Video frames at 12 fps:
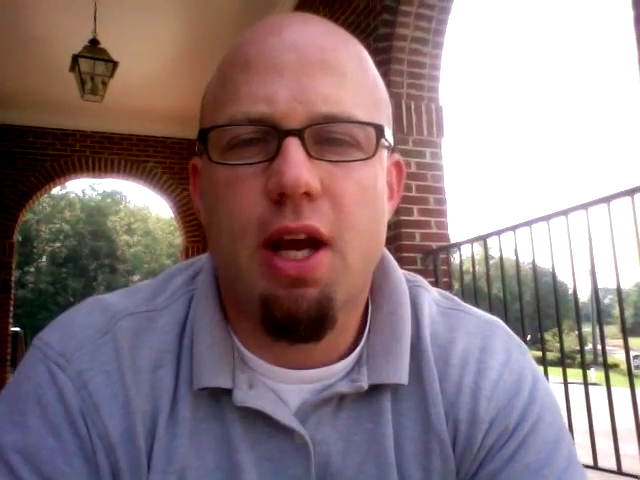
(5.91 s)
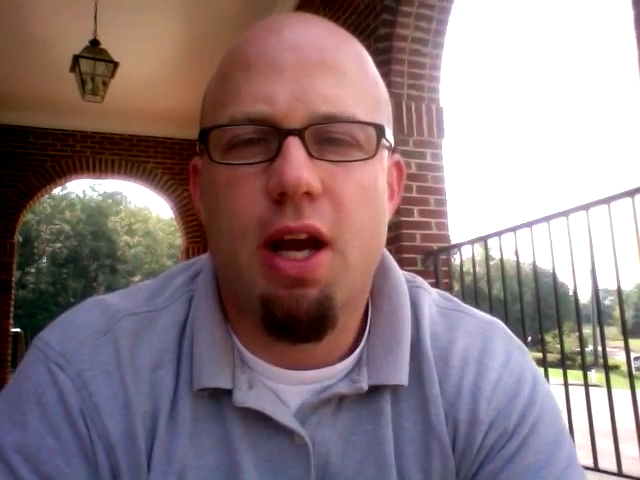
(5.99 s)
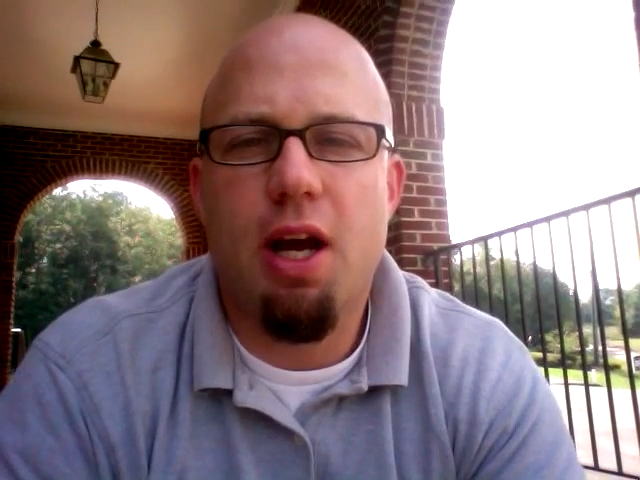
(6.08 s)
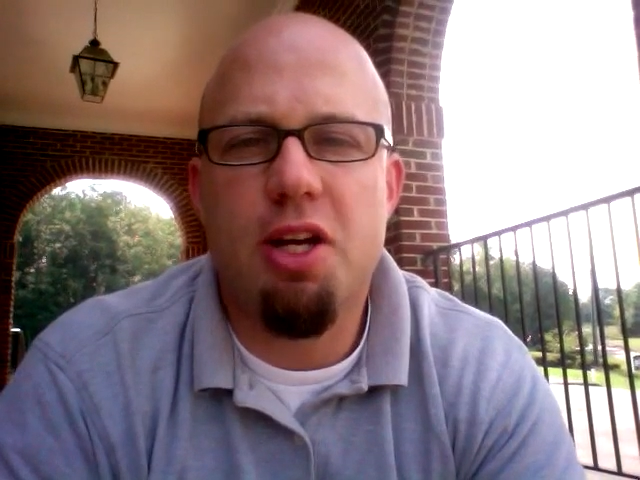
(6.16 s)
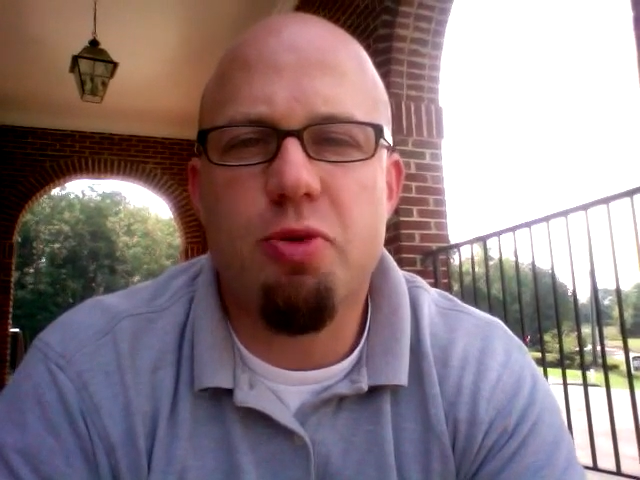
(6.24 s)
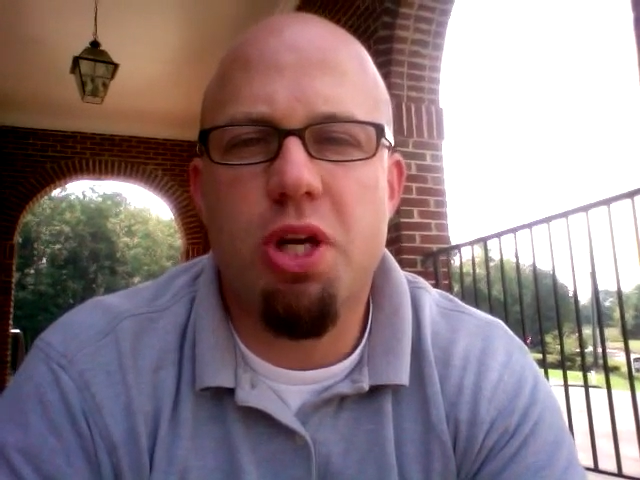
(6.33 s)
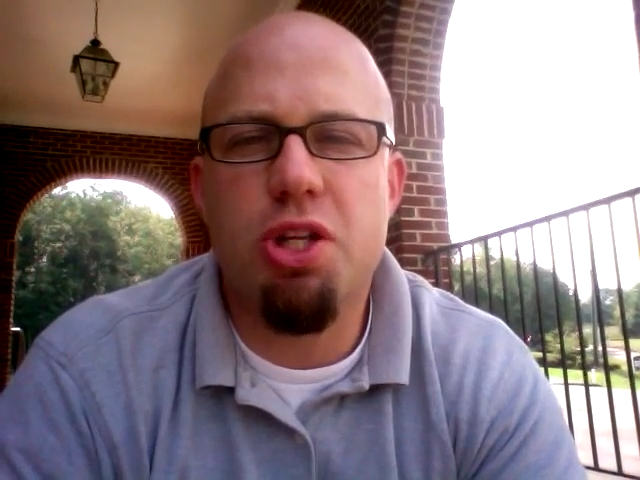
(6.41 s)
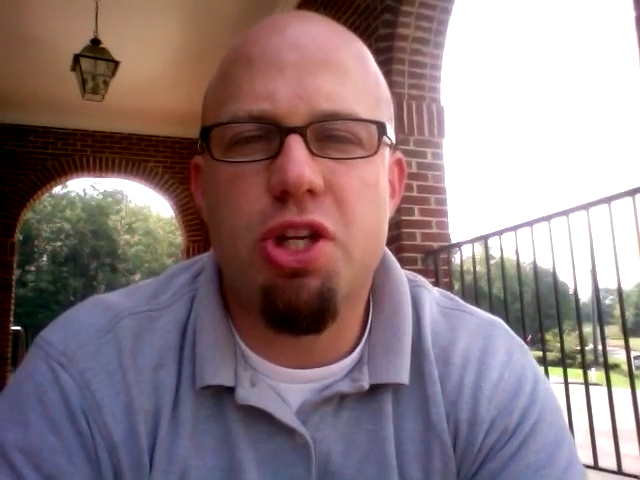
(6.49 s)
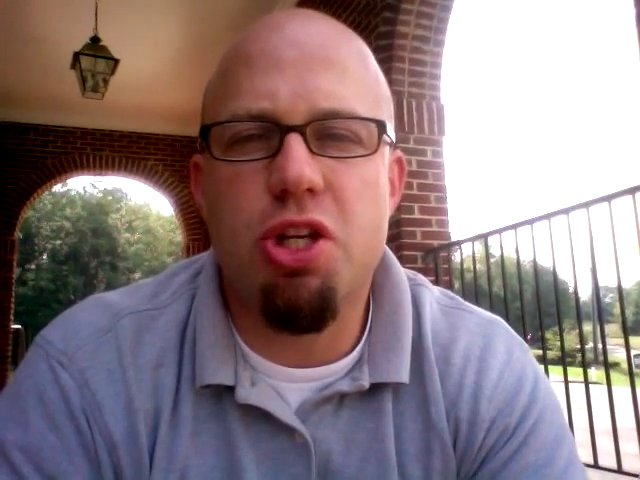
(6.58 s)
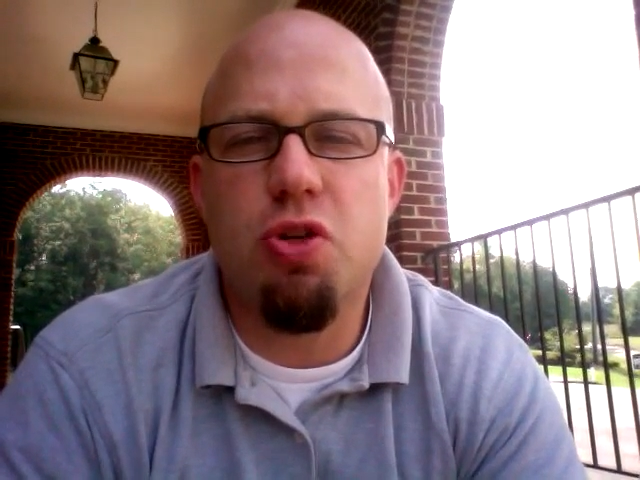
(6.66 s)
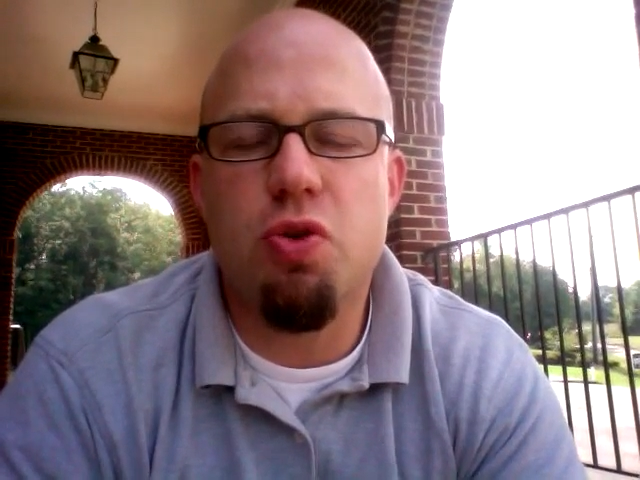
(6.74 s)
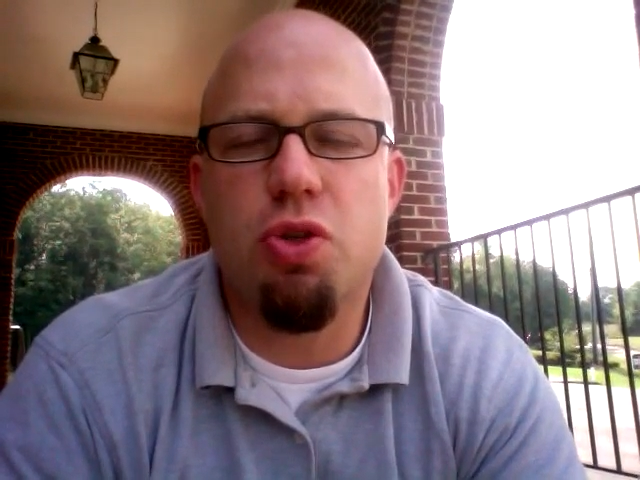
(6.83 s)
as we
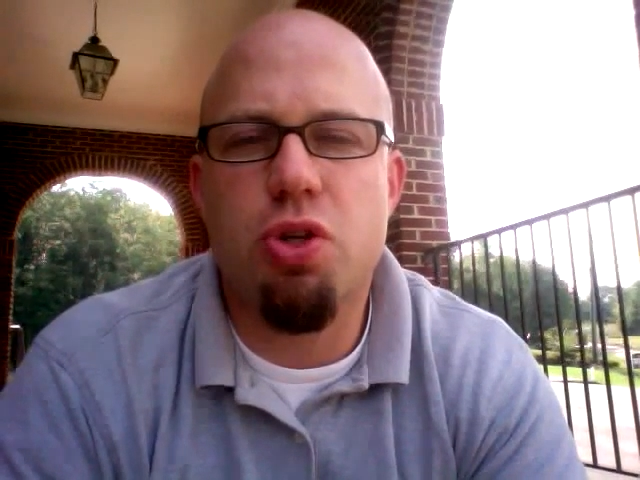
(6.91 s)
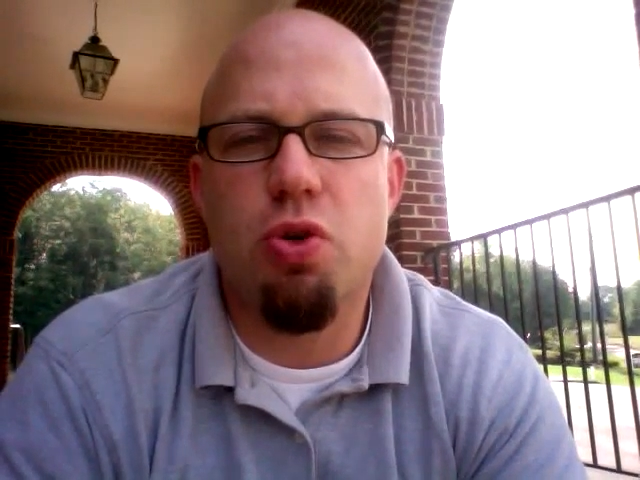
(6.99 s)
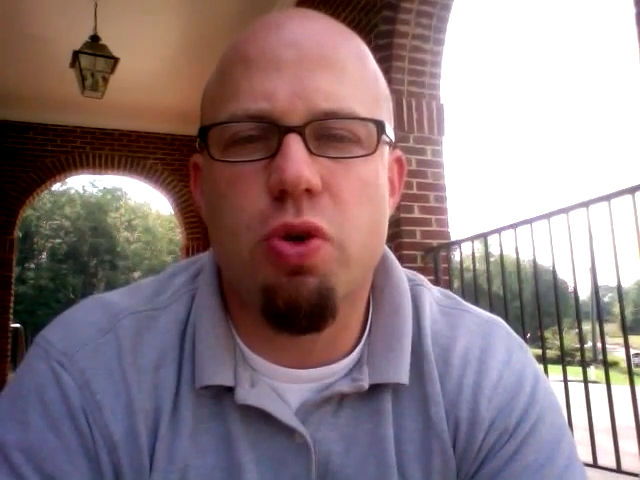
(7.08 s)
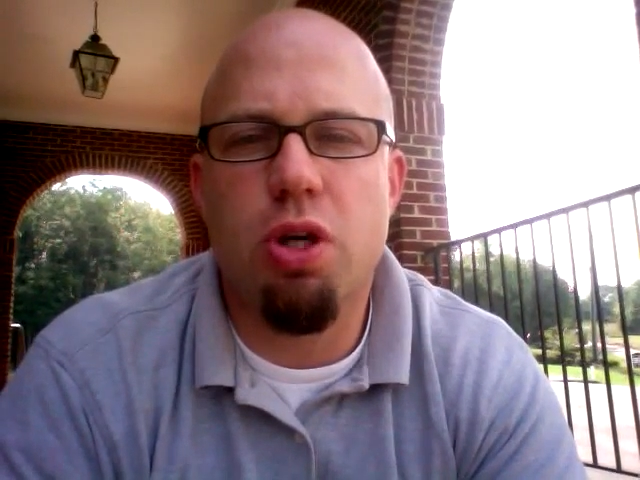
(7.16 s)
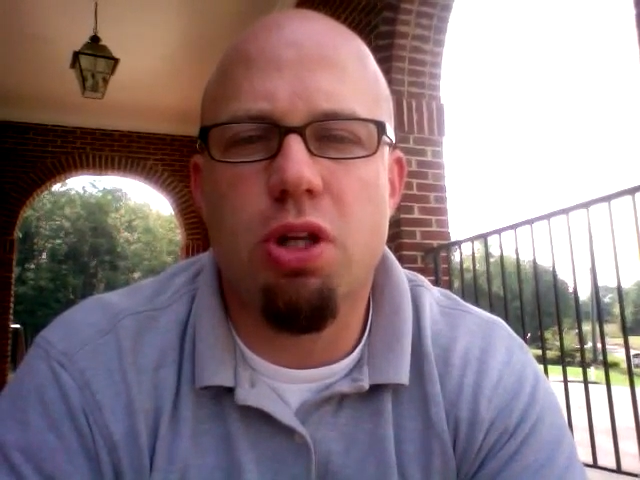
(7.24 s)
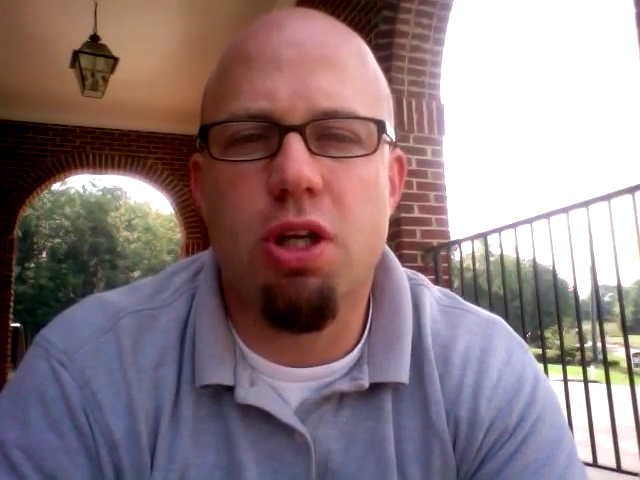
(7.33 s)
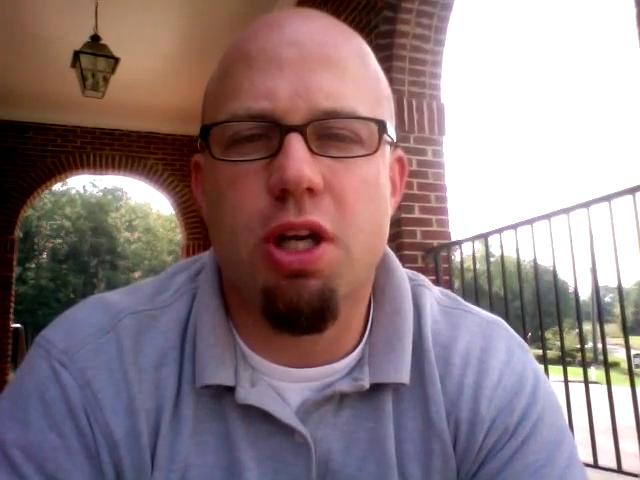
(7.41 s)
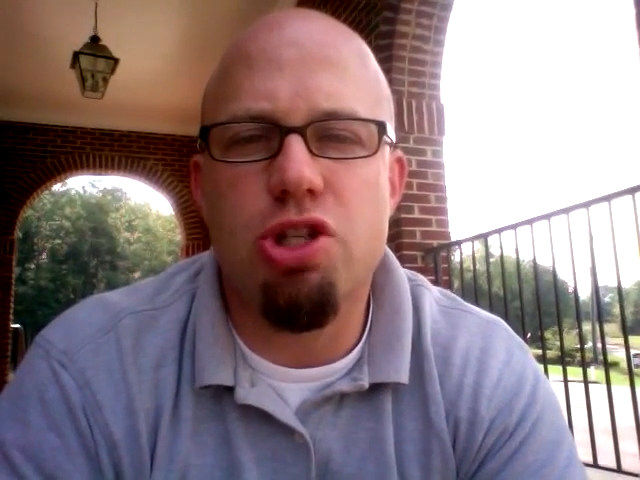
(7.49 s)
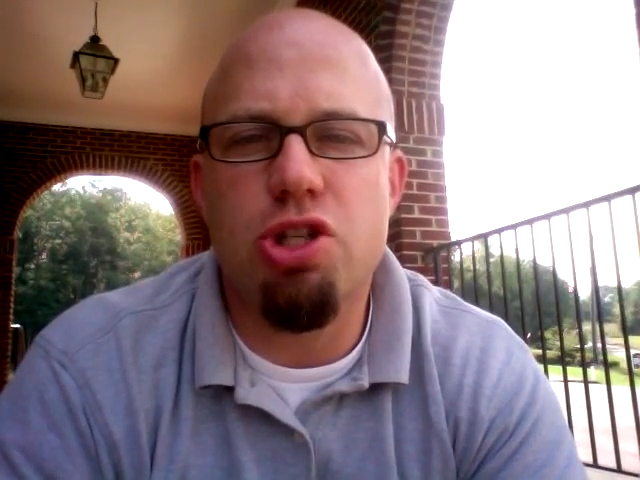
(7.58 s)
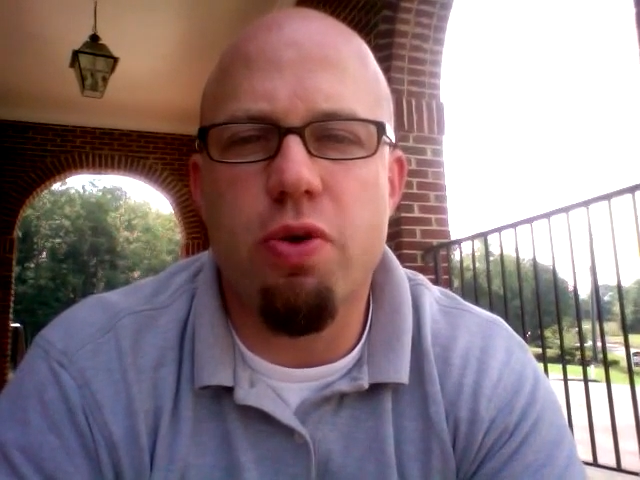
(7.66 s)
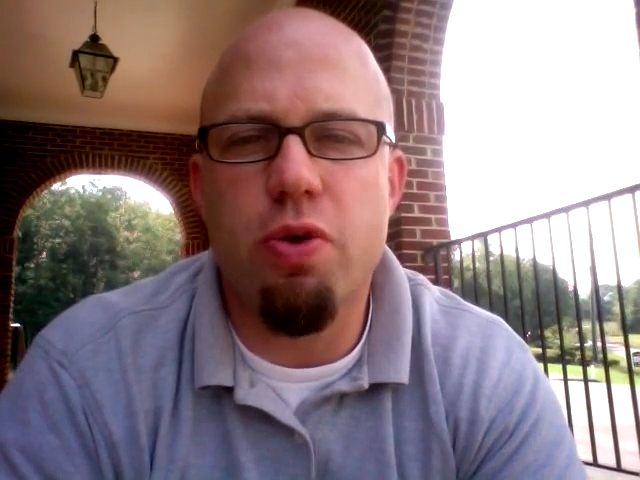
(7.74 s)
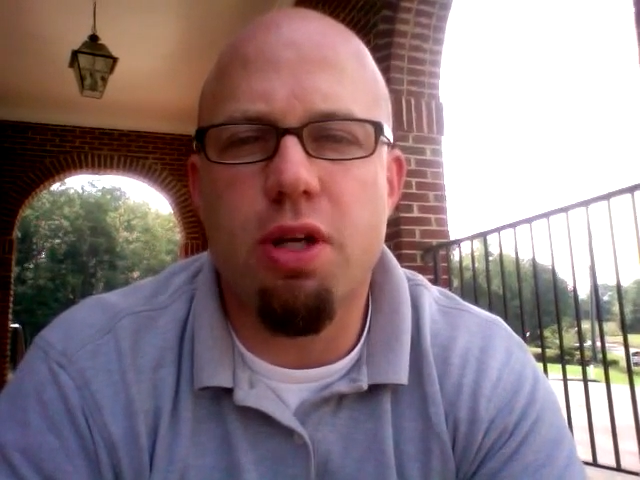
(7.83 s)
continue to look at
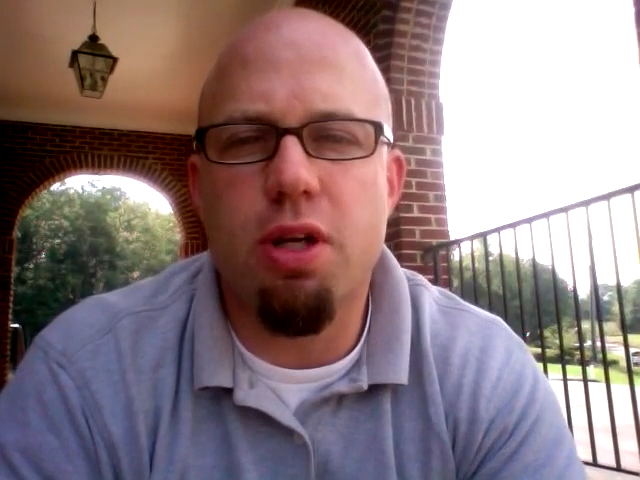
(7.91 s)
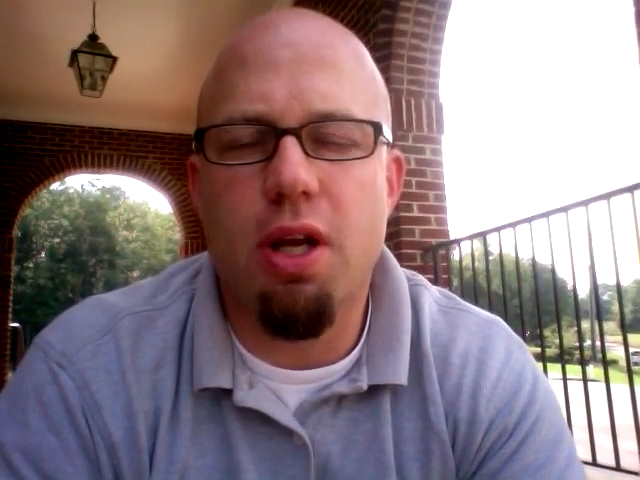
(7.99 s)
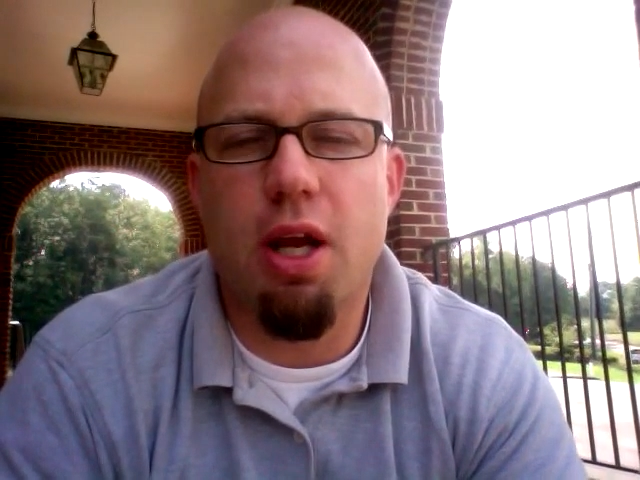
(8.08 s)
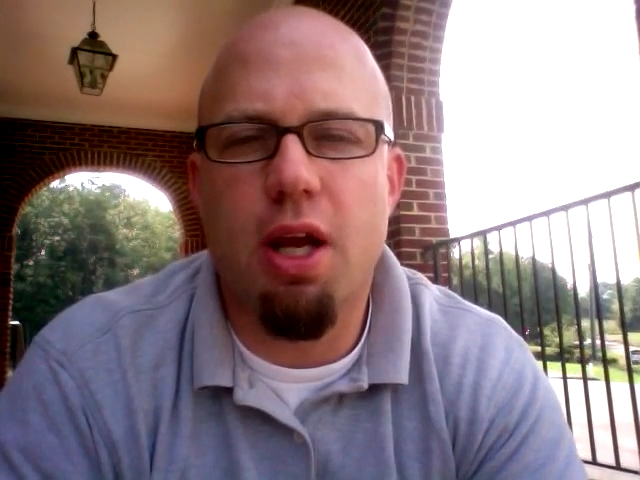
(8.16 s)
Jonah